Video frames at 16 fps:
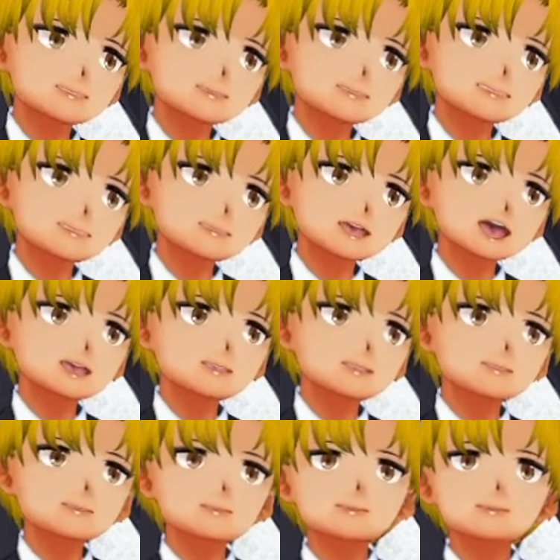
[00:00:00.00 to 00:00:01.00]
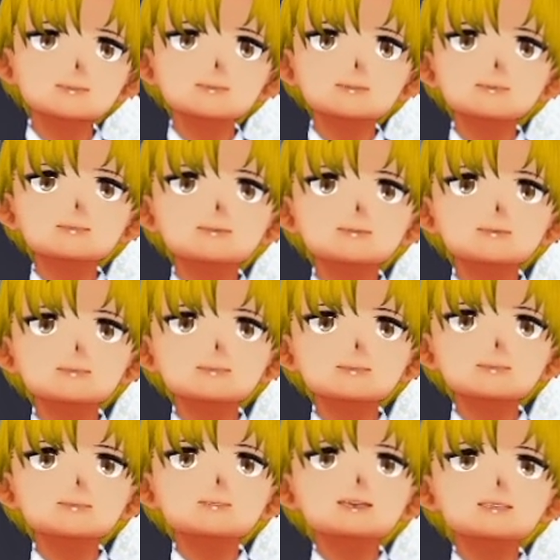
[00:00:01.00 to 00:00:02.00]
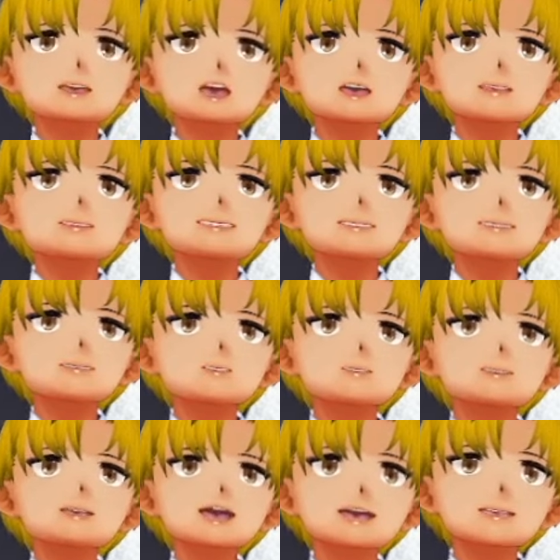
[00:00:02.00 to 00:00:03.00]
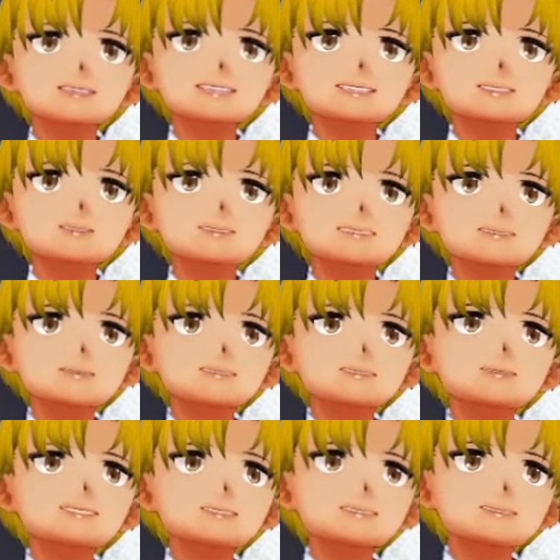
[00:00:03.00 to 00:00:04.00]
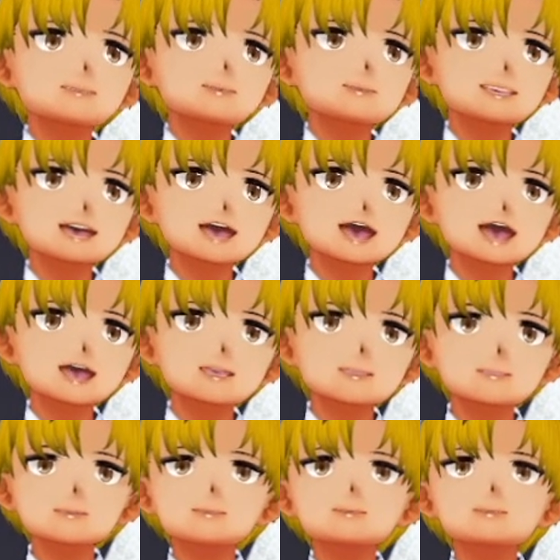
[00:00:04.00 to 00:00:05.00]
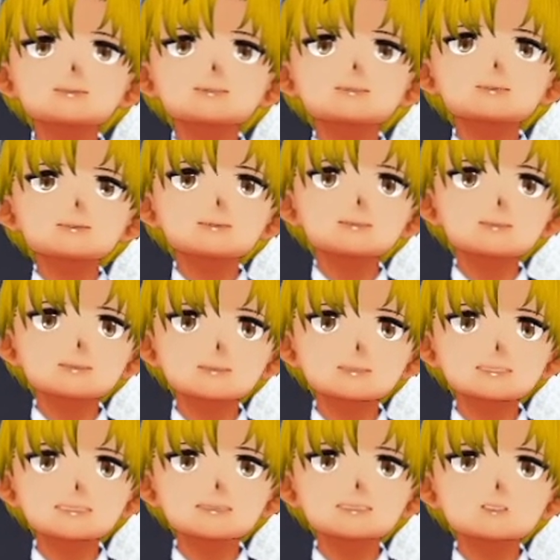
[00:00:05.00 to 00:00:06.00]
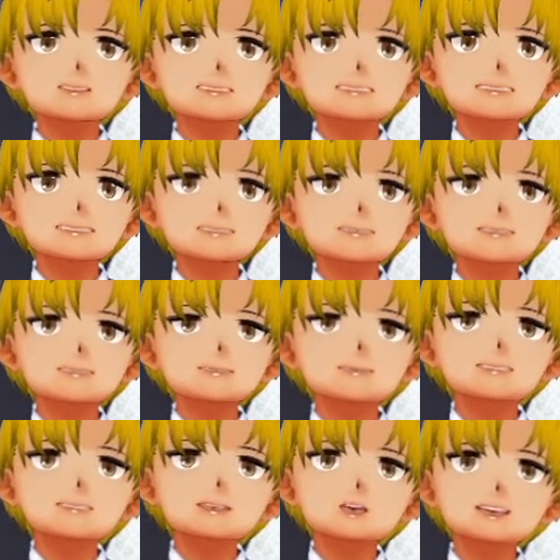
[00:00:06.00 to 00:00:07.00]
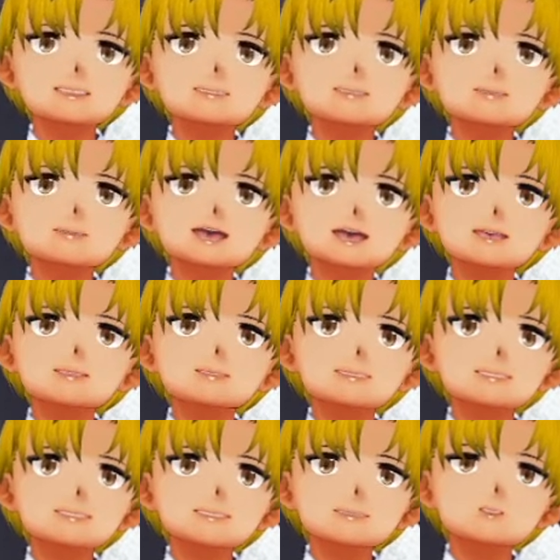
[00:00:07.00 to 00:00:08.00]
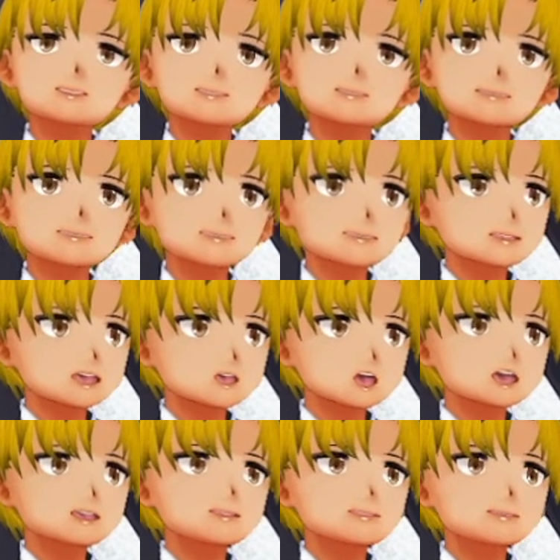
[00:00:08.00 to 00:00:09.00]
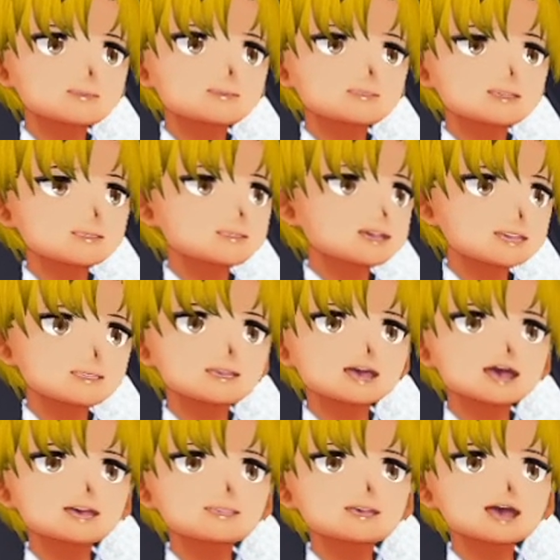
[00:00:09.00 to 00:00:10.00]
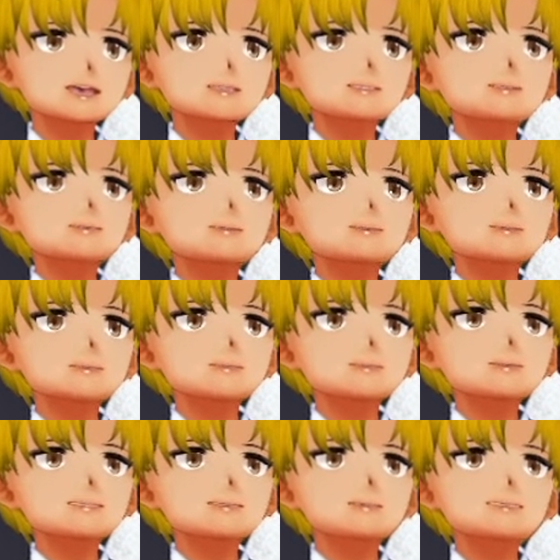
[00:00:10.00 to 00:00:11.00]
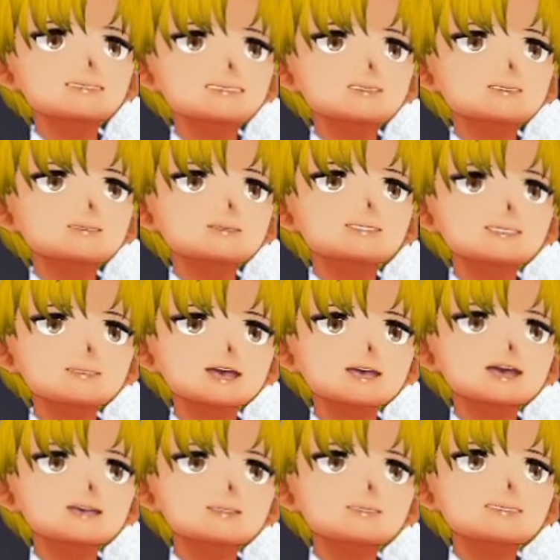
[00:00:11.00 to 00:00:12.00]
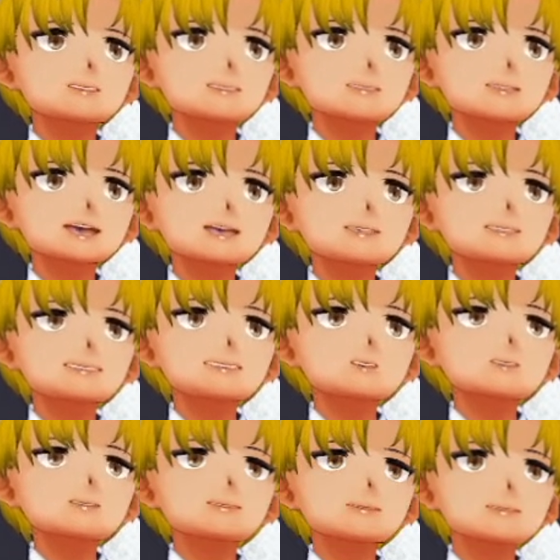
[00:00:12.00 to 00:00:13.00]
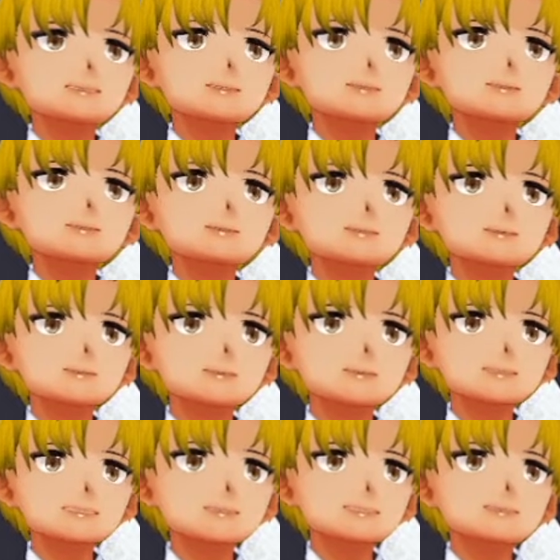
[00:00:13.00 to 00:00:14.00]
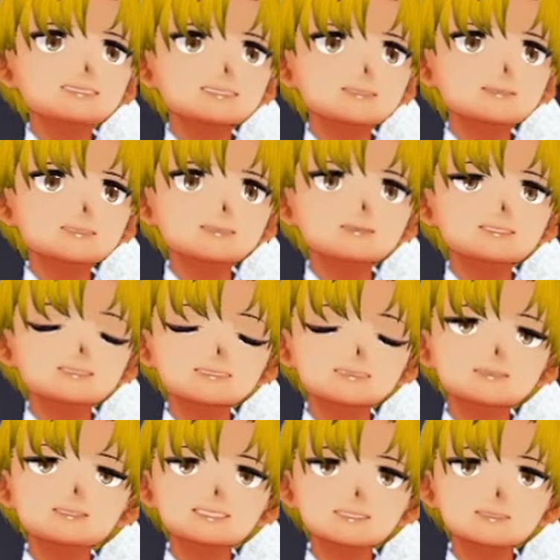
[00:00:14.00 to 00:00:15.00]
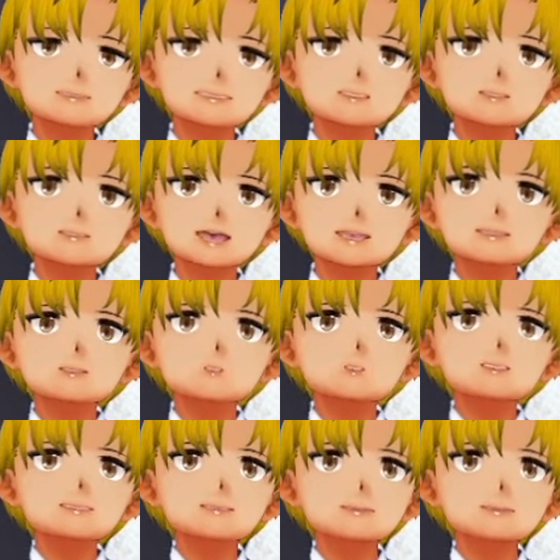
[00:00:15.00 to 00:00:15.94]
caused. But the only way to do the right thing is to face it head on. It's so easy to just duck away from conflict and wait for it to blow over, but that's not enough. To truly respect someone's feelings after you've hurt them is to face them and admit your wrongdoing.